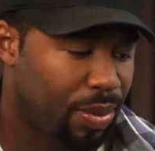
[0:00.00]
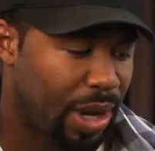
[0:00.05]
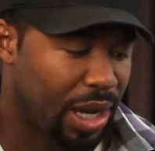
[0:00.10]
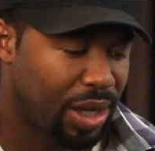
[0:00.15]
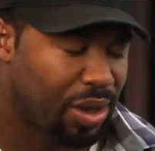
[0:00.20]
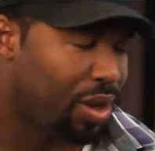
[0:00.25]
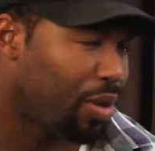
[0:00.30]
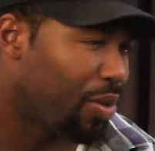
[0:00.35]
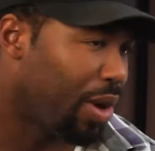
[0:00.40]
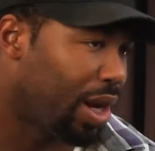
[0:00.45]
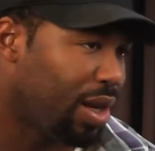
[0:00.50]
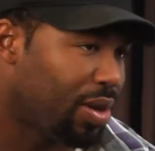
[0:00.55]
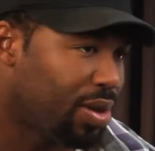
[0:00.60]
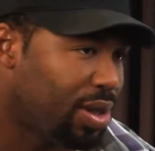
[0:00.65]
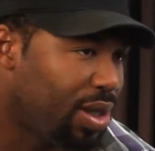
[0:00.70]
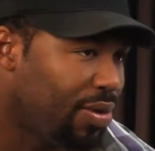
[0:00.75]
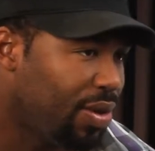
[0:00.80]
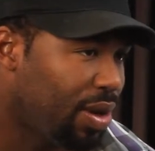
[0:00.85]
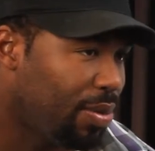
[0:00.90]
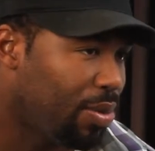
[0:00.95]
Majored in radio,
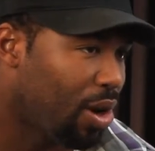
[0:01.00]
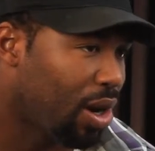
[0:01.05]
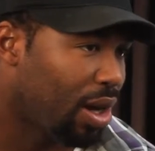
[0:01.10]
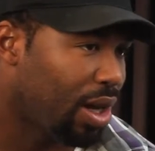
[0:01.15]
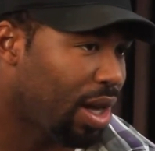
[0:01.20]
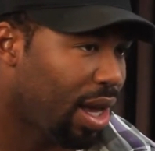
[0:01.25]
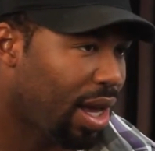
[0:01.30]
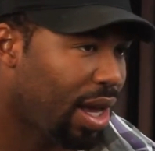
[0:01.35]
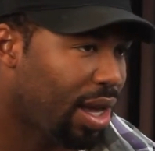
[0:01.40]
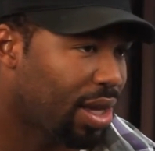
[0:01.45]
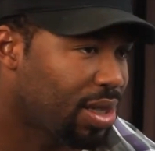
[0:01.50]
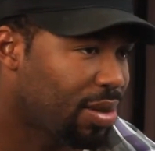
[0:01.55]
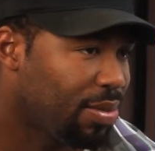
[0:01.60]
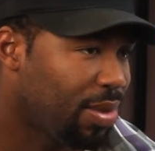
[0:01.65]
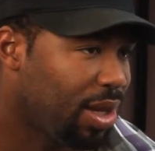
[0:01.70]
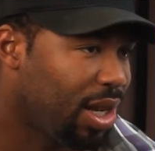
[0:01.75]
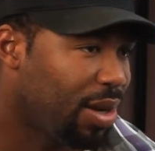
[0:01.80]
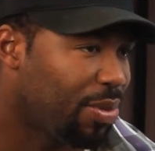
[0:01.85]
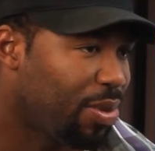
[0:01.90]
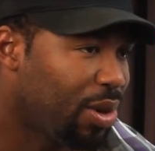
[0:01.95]
TV broadcast, and
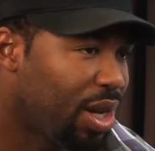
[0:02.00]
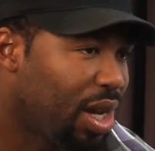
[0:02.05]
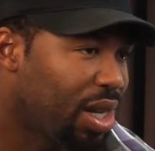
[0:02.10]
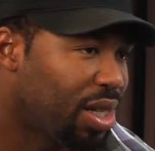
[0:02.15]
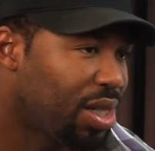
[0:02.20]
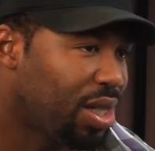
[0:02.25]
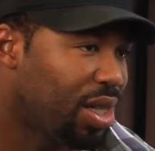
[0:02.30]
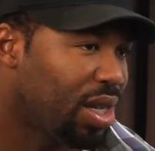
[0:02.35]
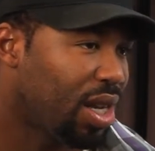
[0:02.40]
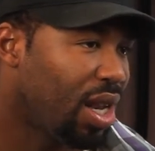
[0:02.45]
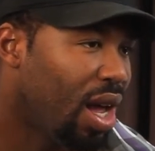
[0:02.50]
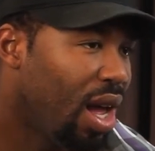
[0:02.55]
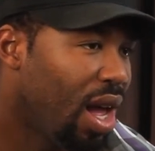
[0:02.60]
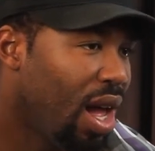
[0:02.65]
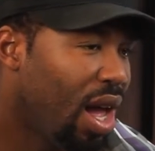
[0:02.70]
media production.